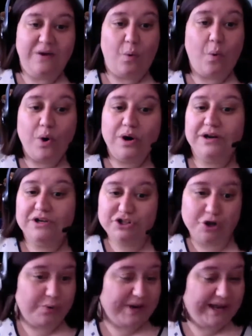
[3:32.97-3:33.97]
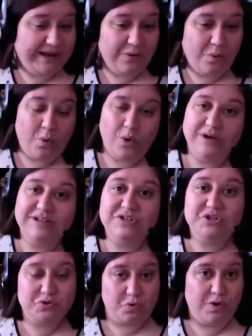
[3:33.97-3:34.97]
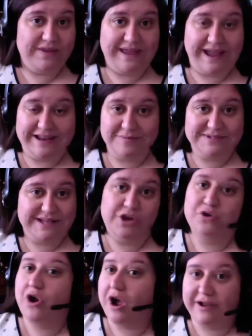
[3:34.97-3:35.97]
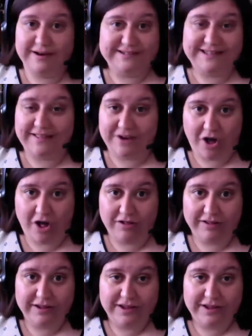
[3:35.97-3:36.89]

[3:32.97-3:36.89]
or donate or destroy the items that you're not going to sell at all.